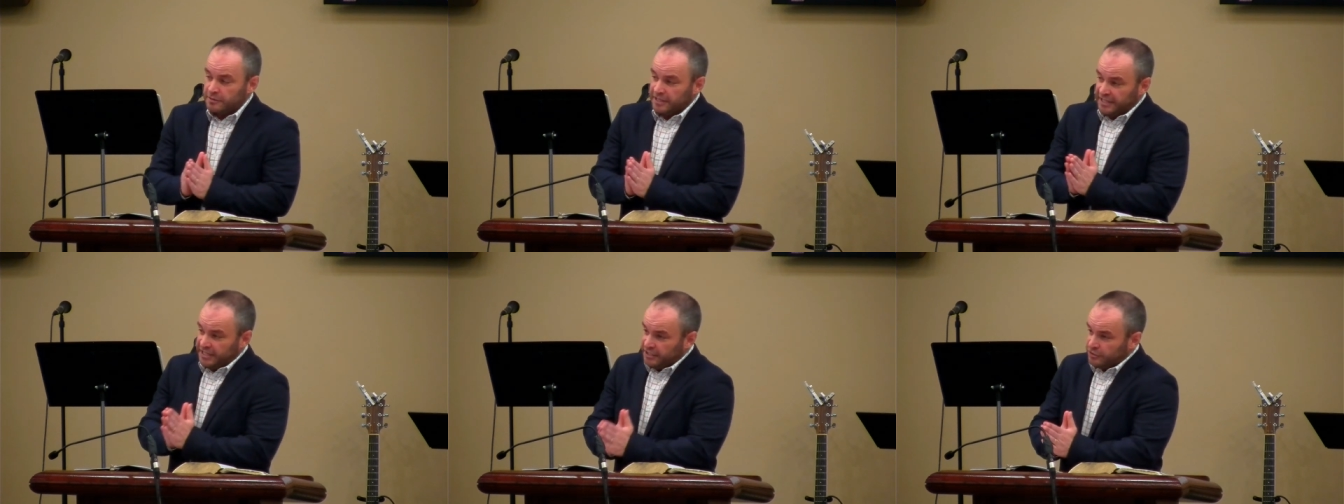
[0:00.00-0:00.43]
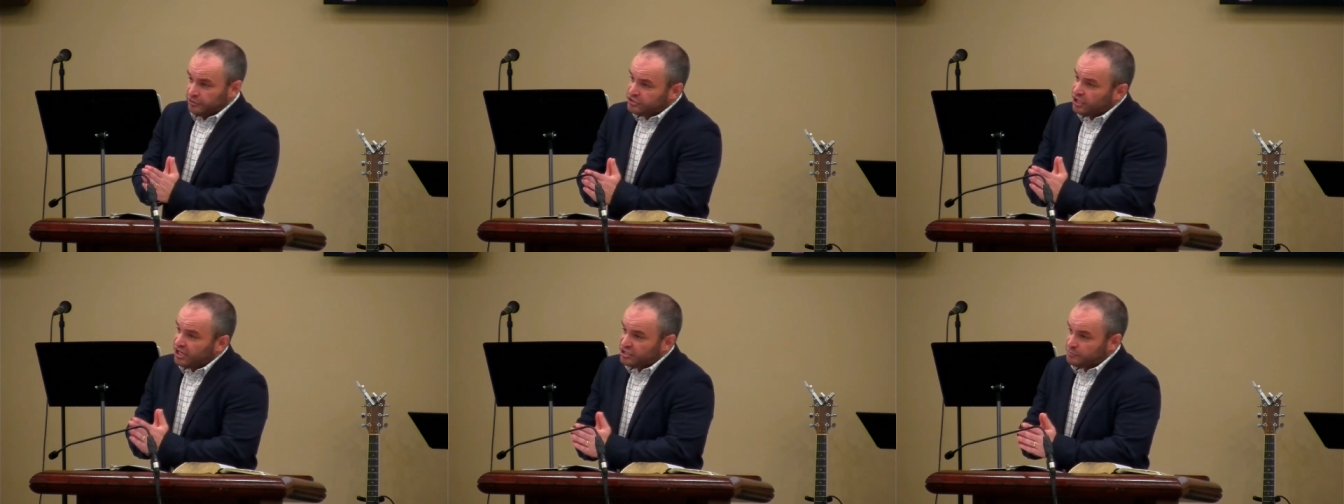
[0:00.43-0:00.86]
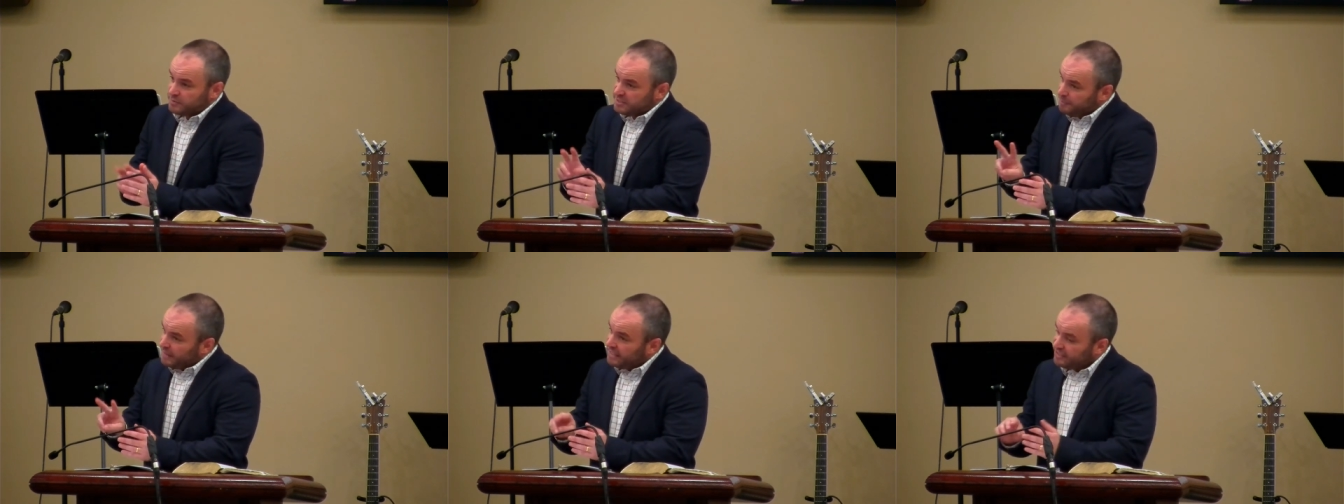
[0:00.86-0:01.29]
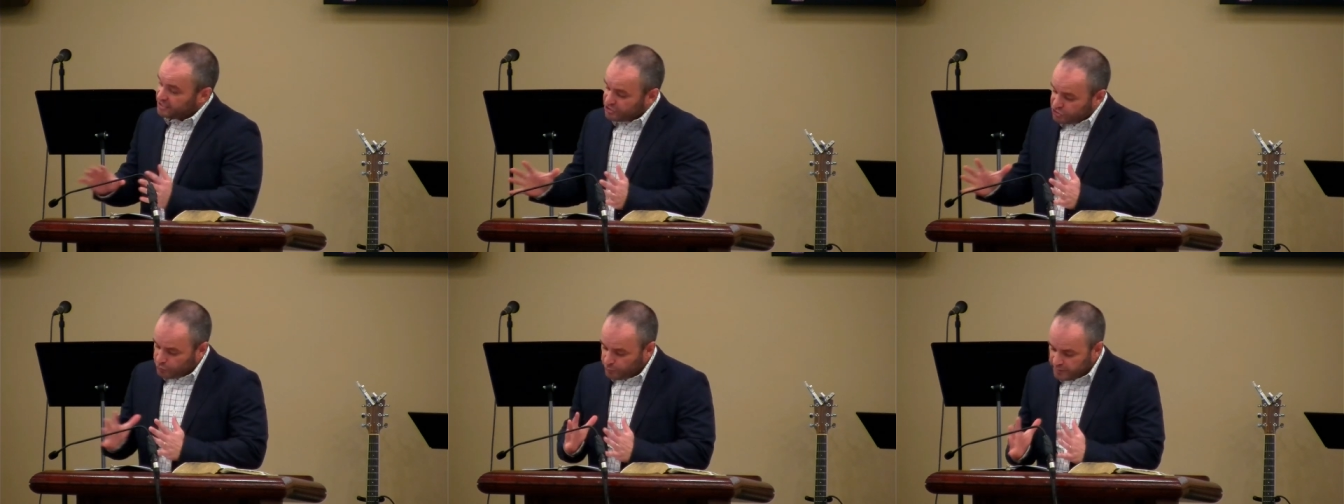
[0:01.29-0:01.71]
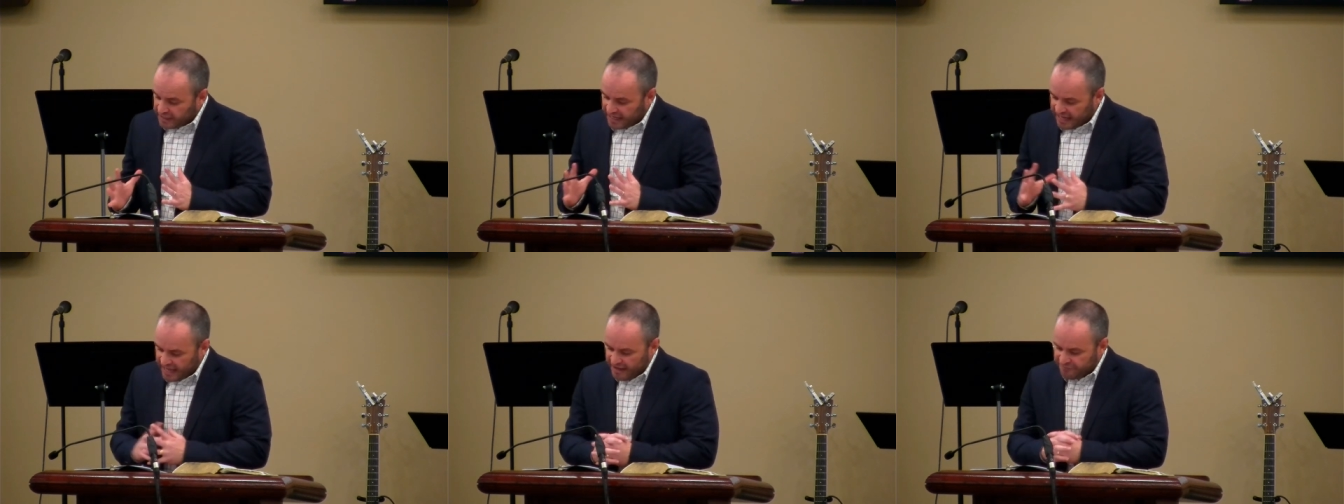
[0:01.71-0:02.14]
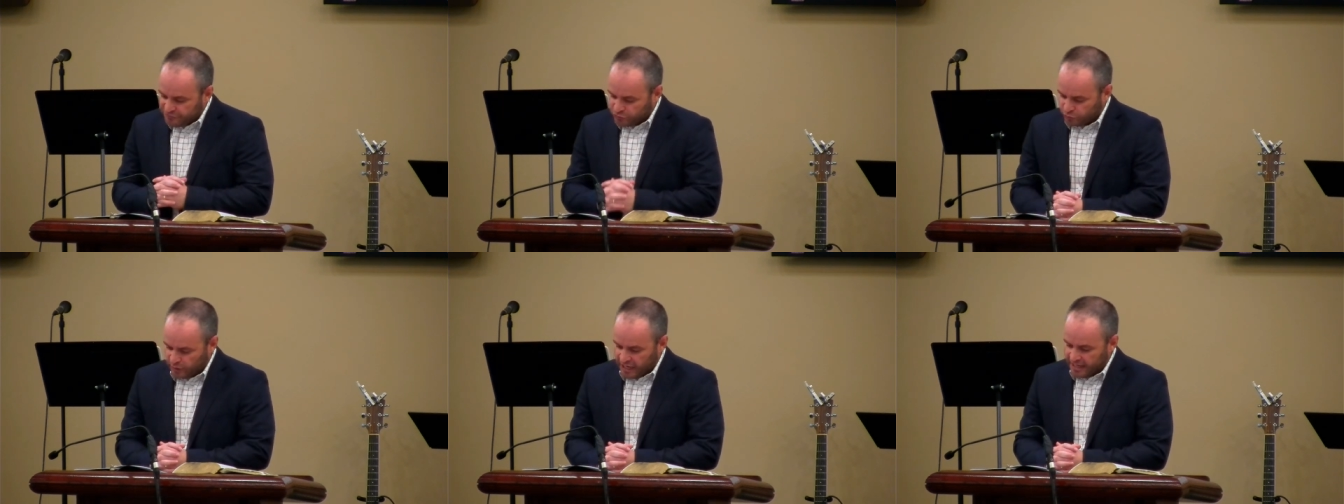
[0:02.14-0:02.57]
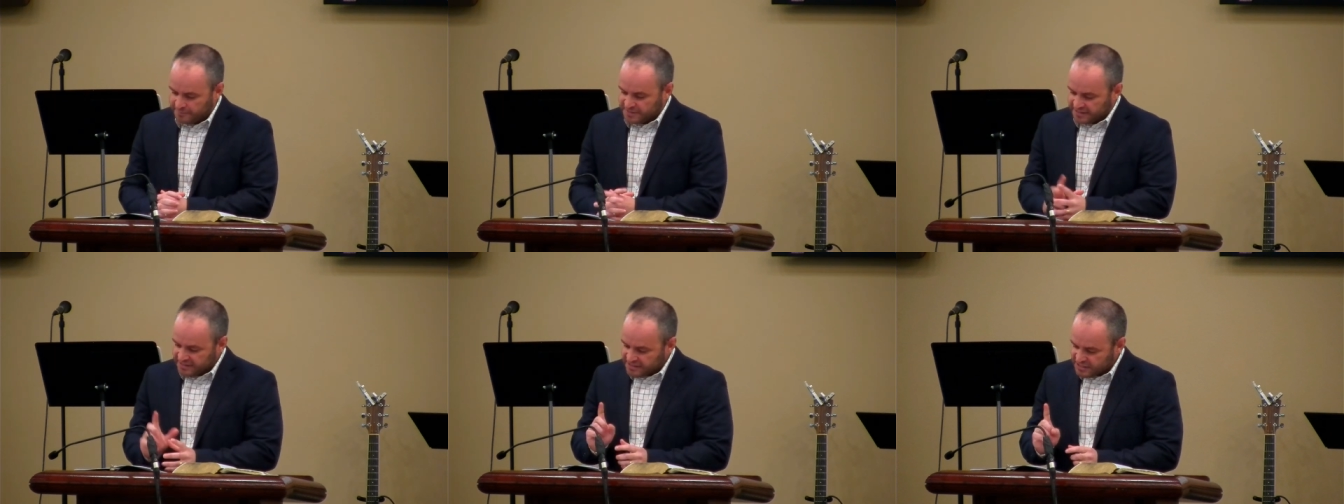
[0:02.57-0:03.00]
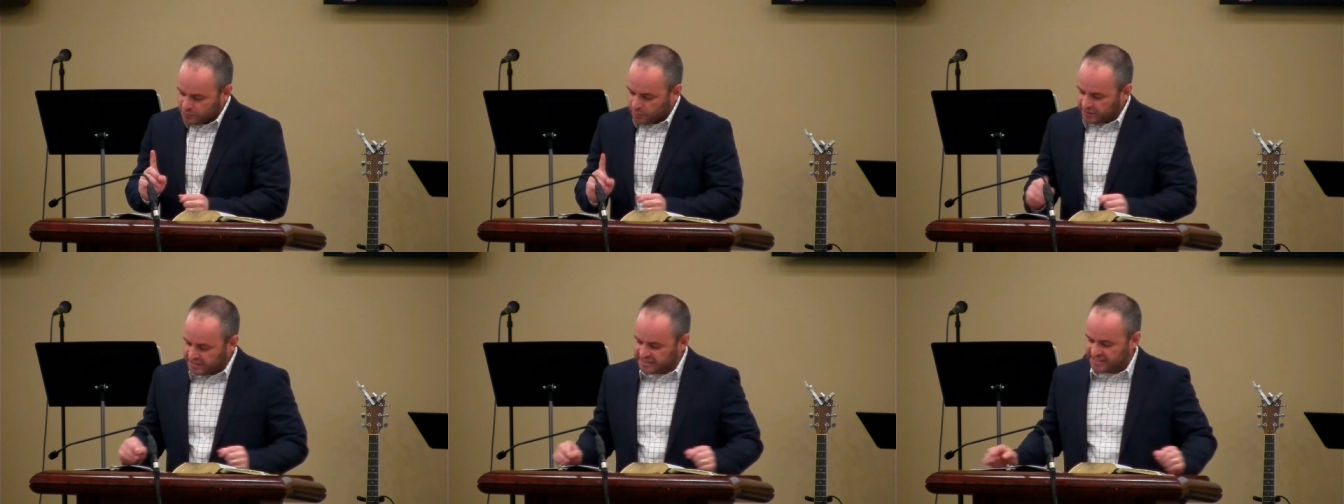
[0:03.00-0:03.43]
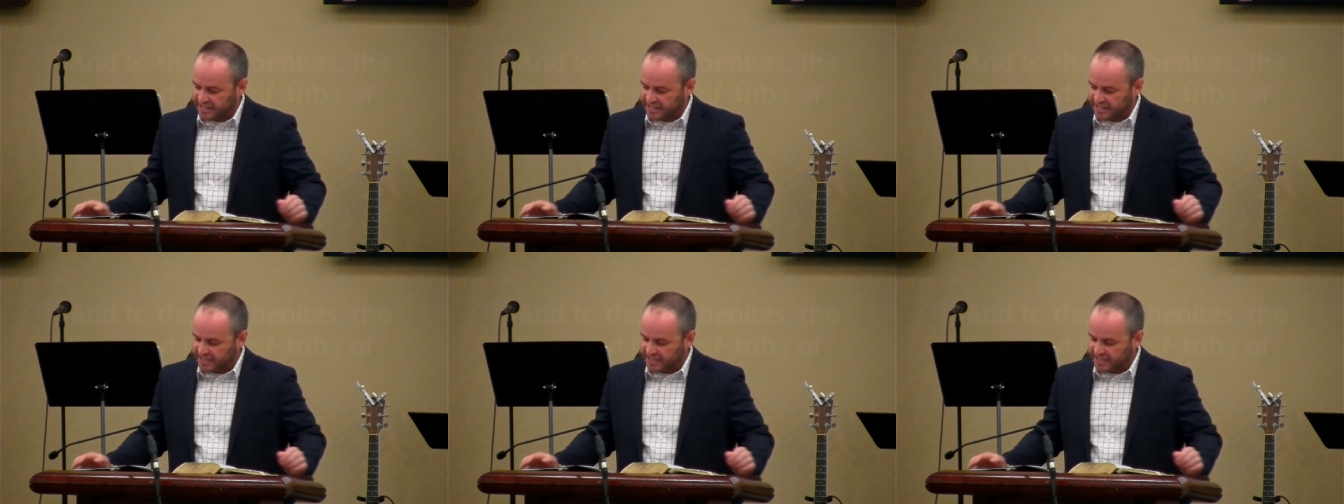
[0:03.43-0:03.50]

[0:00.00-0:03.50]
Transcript: here Joshua's speaking to two and a half tribes, and this is what he